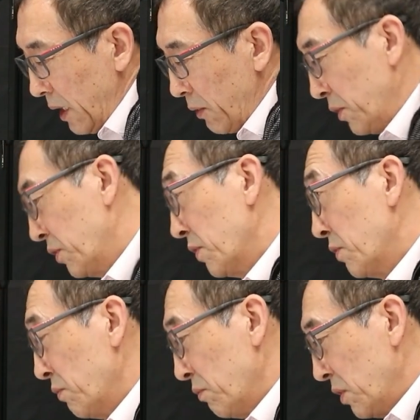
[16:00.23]
which
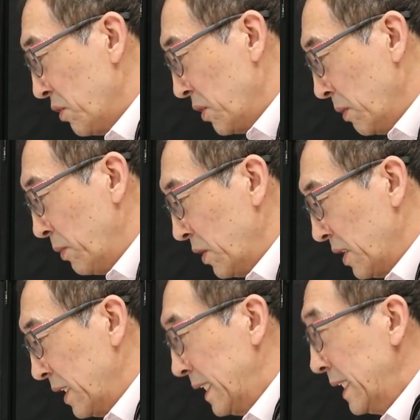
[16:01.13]
is
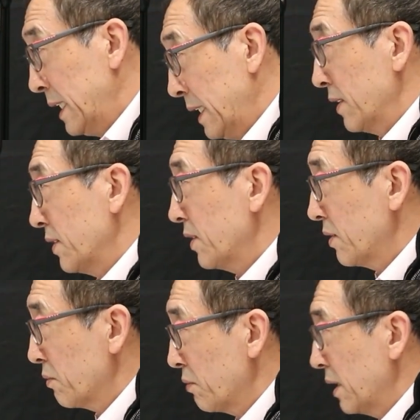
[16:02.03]
reciprocity. This
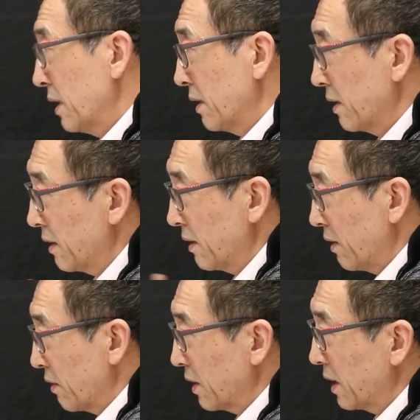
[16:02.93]
is really
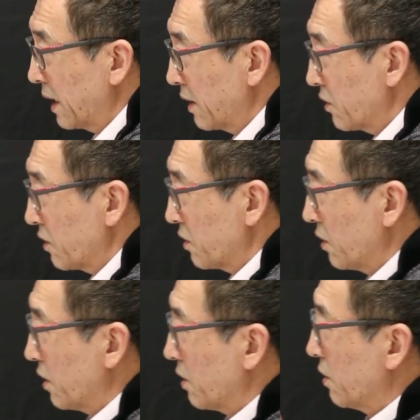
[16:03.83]
looking at this as
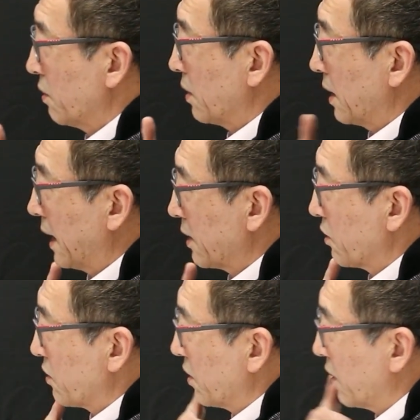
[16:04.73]
not only us,
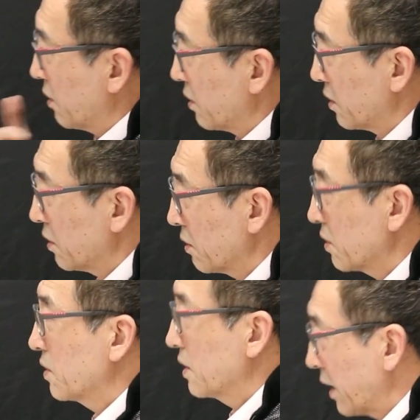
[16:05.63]
it's not only you,
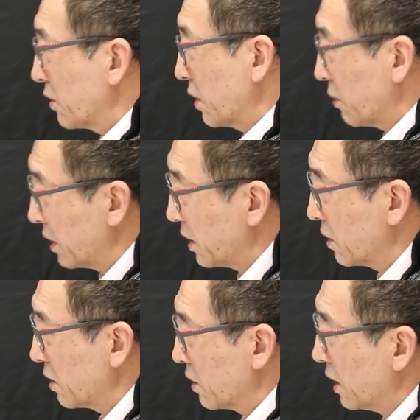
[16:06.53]
it's actually we need
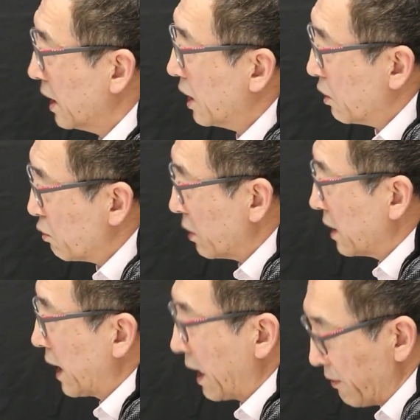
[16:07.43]
to
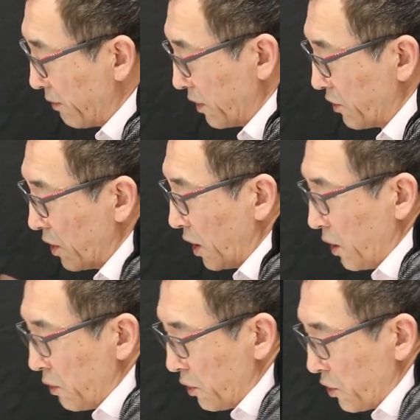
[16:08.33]
really have this
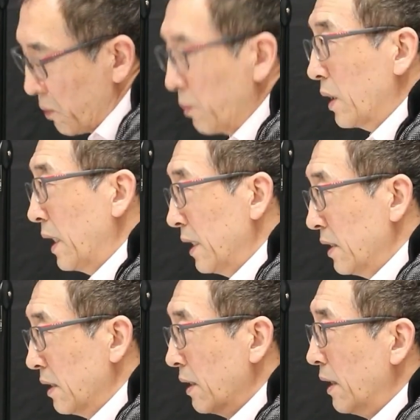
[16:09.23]

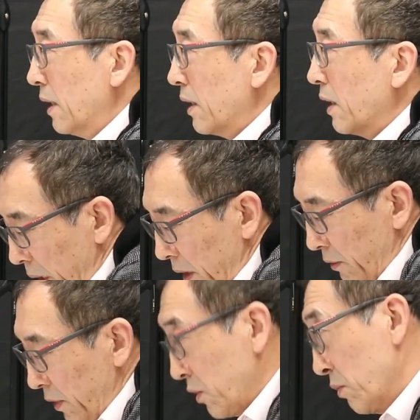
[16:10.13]
reciprocating
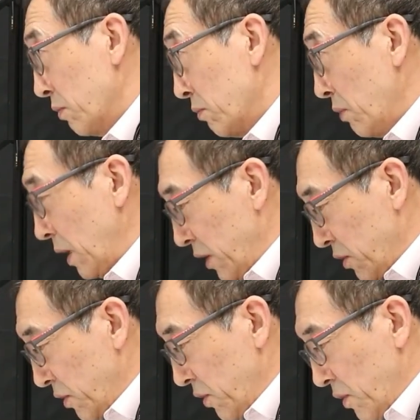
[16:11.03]
beneficial
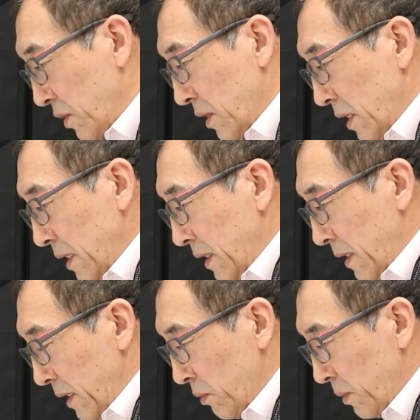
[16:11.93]
relations
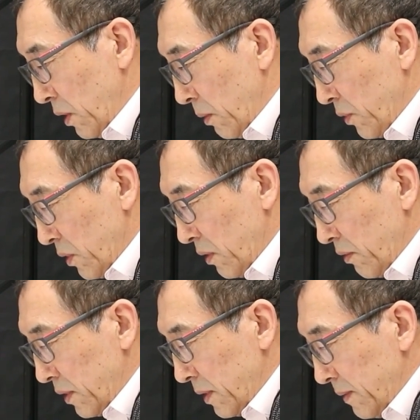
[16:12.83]
to be
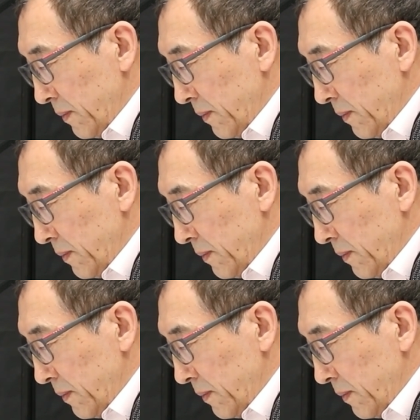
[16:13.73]
observed.